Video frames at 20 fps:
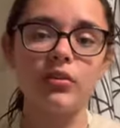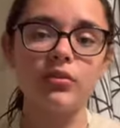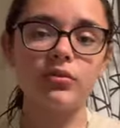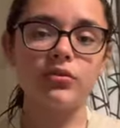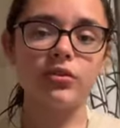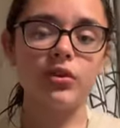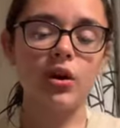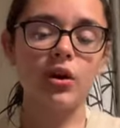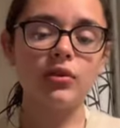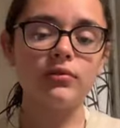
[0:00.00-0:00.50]

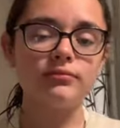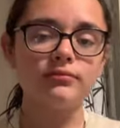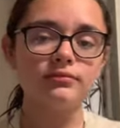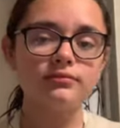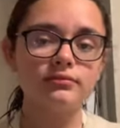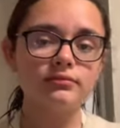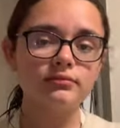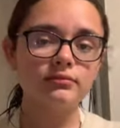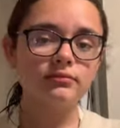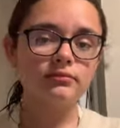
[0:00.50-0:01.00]
So
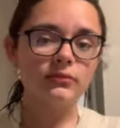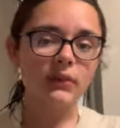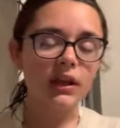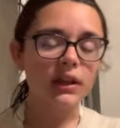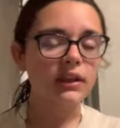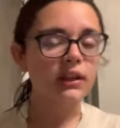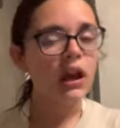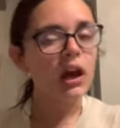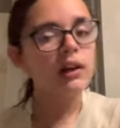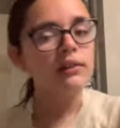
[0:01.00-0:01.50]

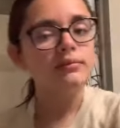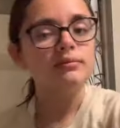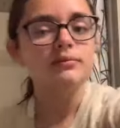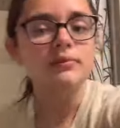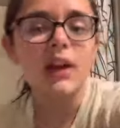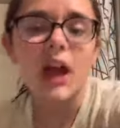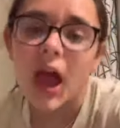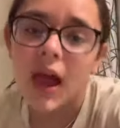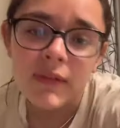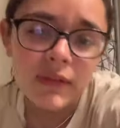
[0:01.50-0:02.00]
yeah,
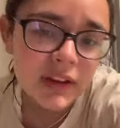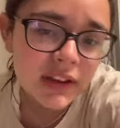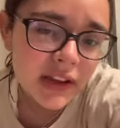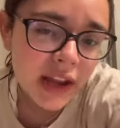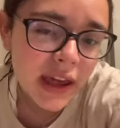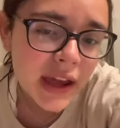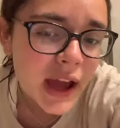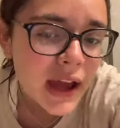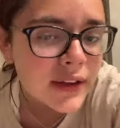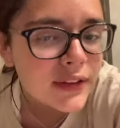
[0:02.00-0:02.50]
have a good
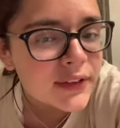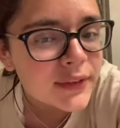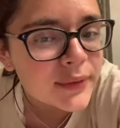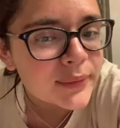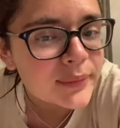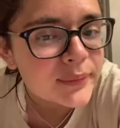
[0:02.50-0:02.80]
day, guys.